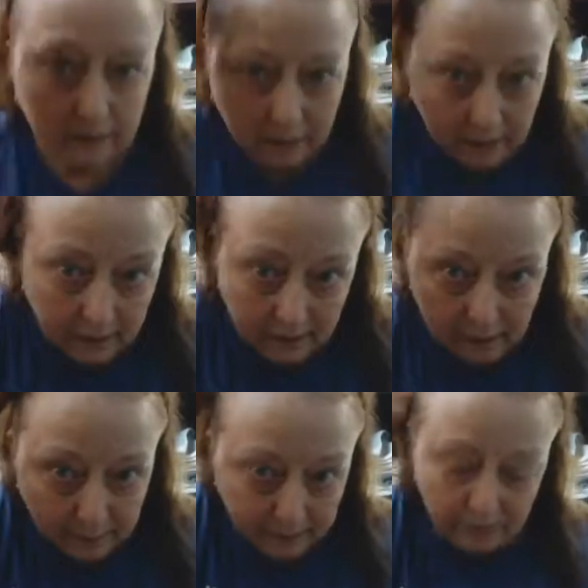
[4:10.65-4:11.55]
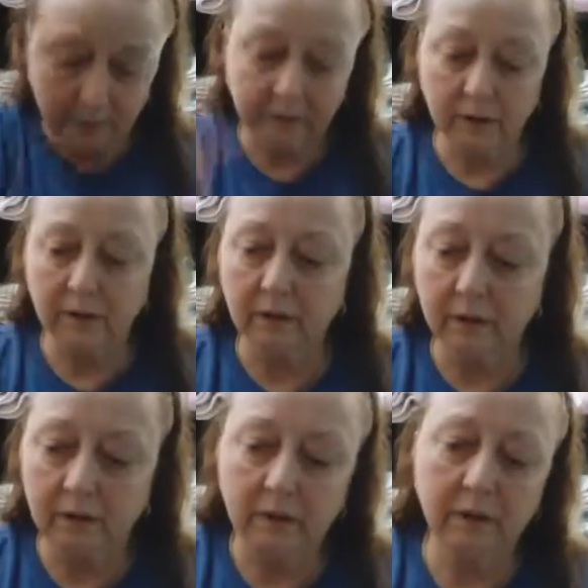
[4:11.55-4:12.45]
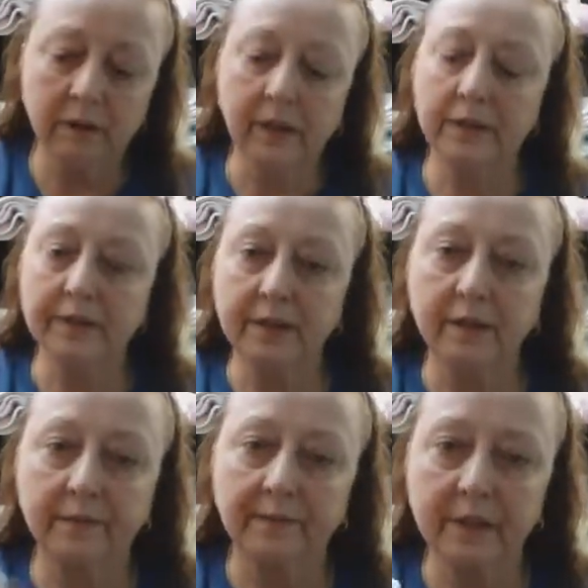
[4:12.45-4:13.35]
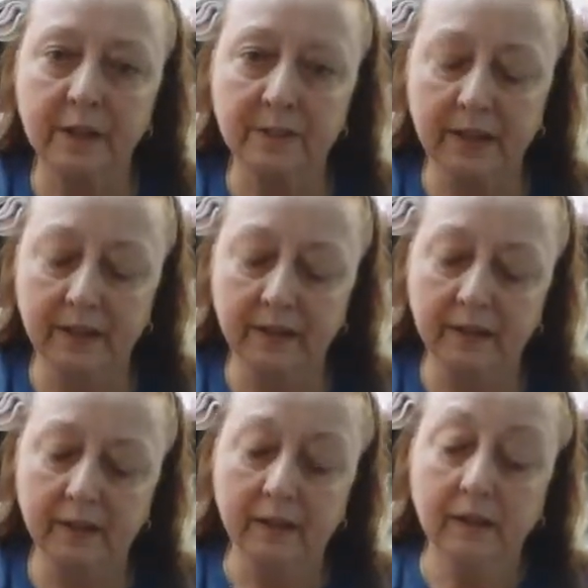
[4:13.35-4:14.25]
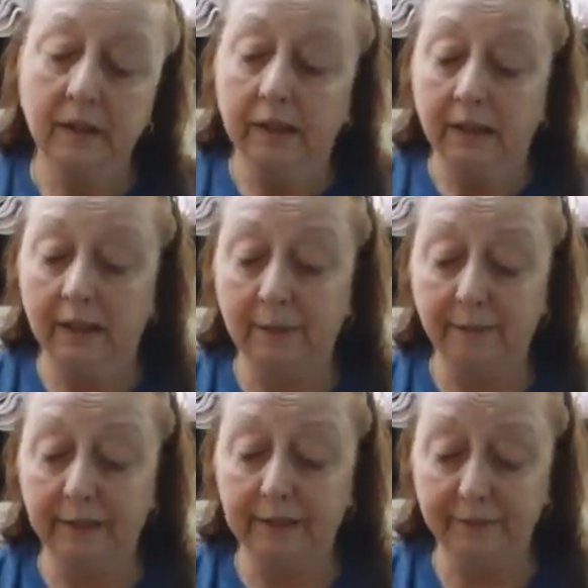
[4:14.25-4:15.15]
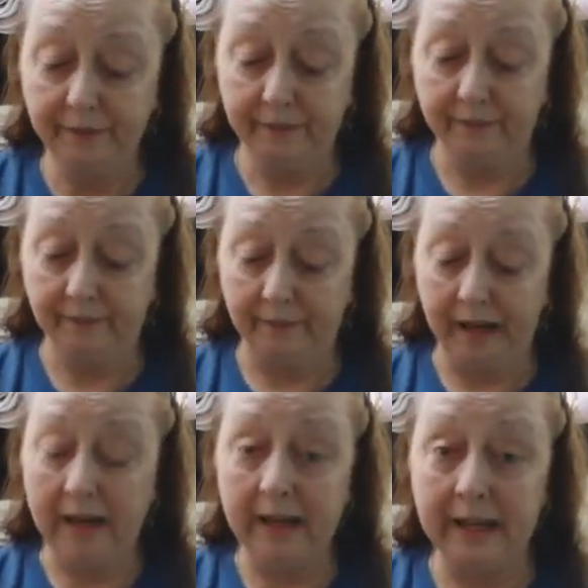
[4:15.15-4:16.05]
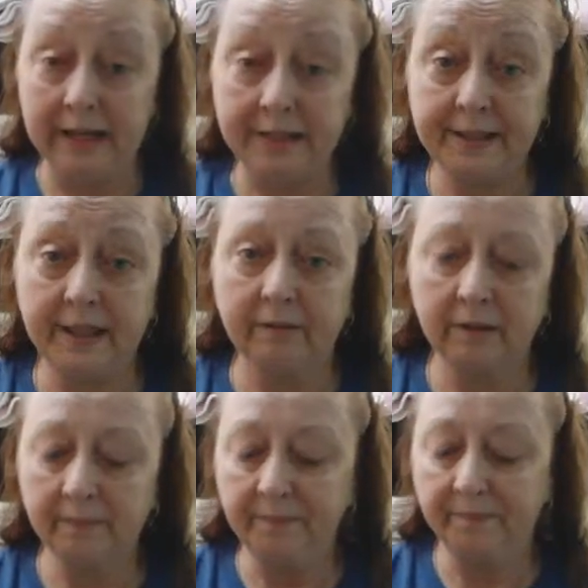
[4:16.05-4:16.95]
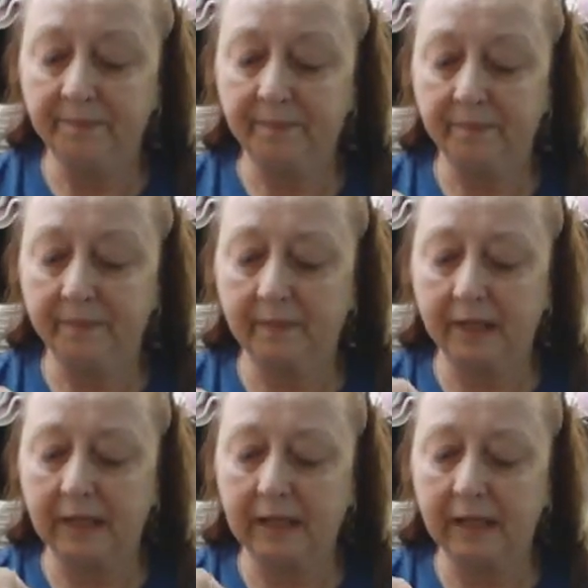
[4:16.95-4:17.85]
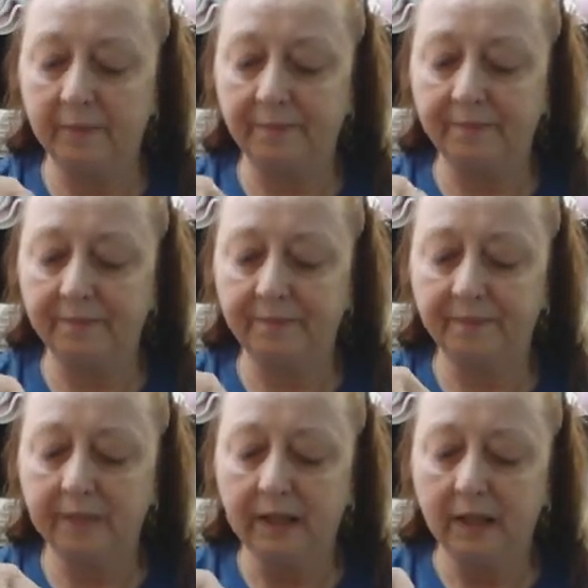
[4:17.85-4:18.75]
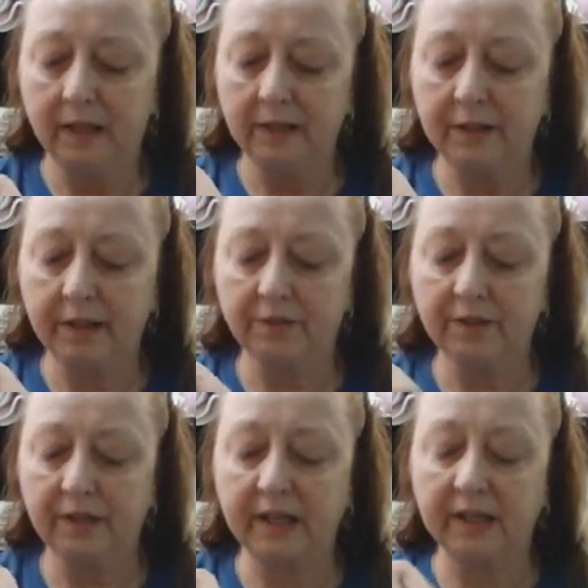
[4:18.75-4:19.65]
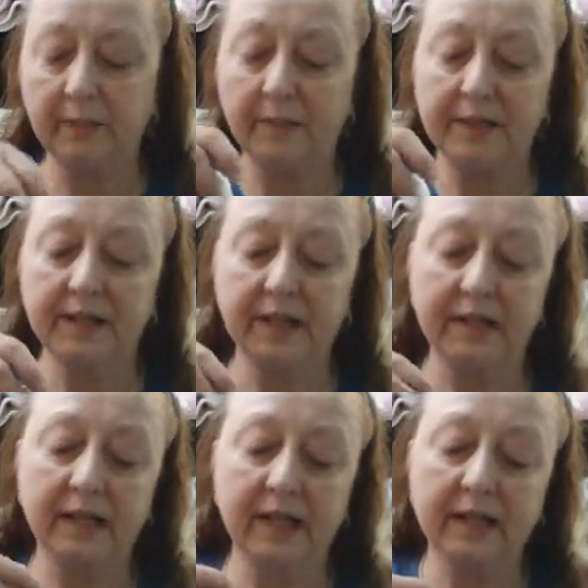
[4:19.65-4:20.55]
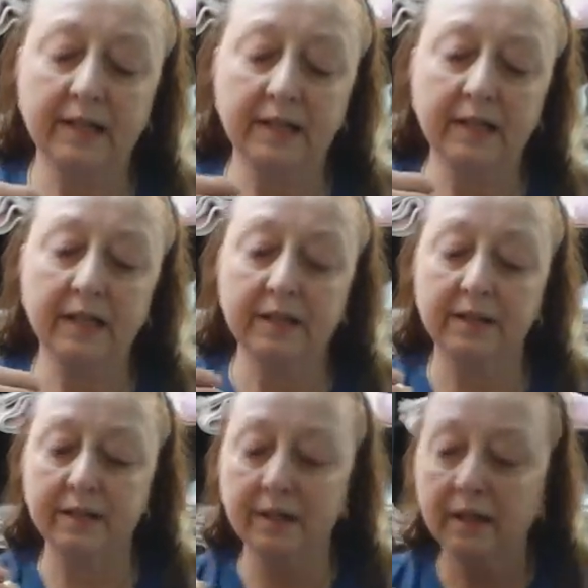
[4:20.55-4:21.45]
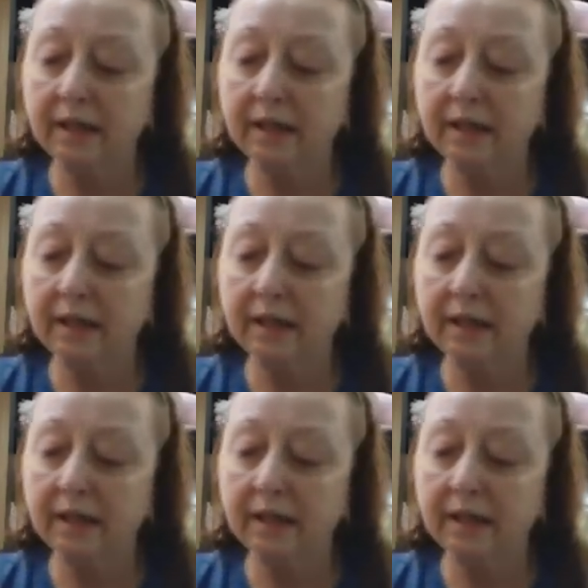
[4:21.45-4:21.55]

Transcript: Yeah, beautiful. Okay, so here's my Uplift Eye Serum. It's natural skin lipids and antioxidants.